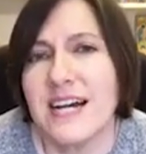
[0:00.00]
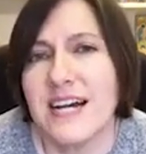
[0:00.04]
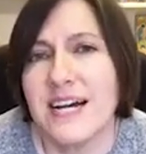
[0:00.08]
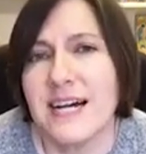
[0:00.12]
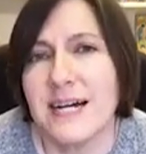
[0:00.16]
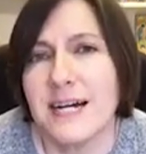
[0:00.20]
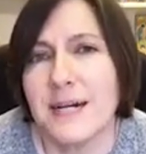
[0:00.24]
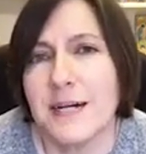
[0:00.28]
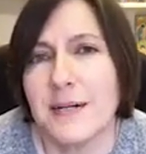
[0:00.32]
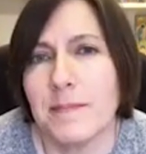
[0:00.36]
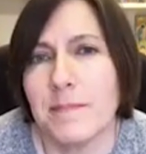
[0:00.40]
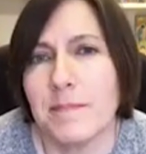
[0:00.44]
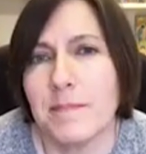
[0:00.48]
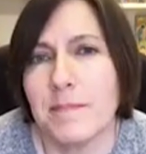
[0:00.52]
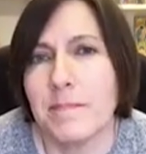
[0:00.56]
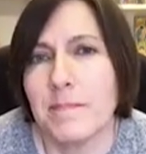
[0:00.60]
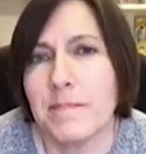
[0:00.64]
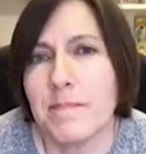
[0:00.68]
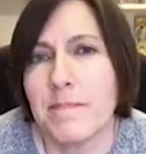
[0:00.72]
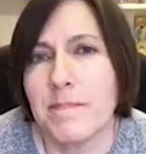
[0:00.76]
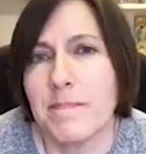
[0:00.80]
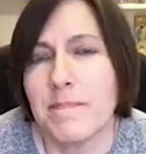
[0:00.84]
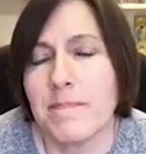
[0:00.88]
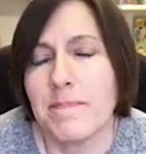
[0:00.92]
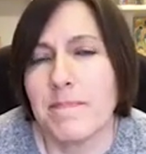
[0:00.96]

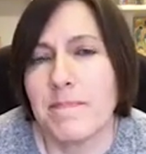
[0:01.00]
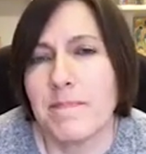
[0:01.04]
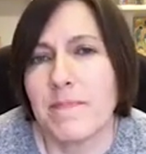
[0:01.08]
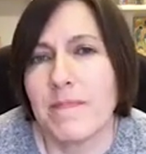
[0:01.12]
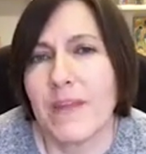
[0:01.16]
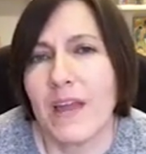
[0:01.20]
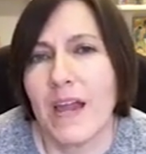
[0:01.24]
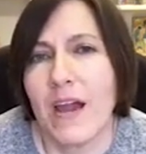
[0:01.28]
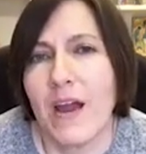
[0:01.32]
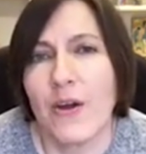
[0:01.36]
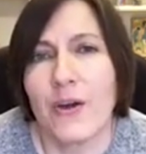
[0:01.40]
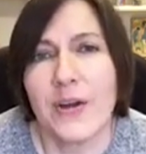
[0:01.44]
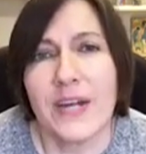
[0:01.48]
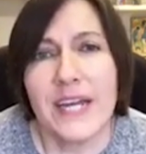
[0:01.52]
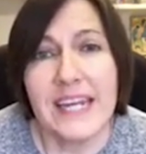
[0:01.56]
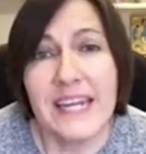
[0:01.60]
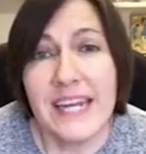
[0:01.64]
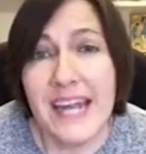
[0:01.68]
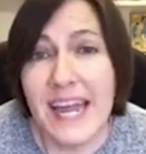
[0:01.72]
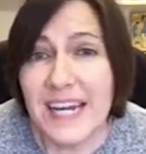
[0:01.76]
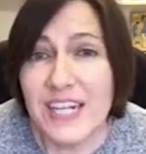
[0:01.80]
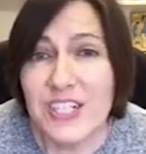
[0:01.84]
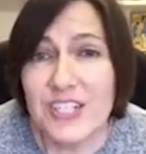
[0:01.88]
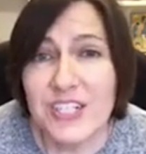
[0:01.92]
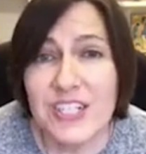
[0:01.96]
our
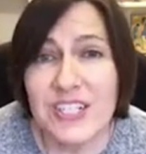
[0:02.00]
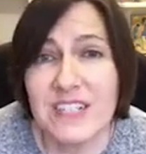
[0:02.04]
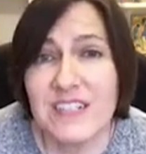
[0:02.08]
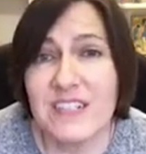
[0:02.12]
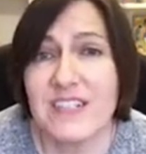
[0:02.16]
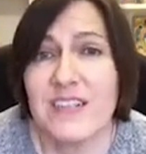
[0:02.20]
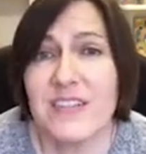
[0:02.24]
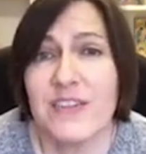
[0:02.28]
connection